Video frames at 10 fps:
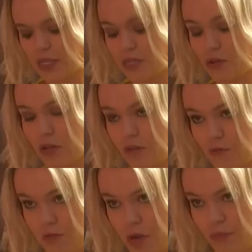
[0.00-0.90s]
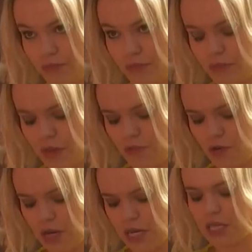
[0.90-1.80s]
It's got to come from you if
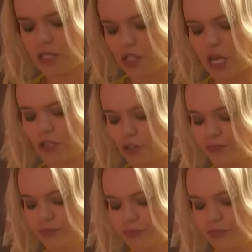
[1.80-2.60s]
you want anything to change.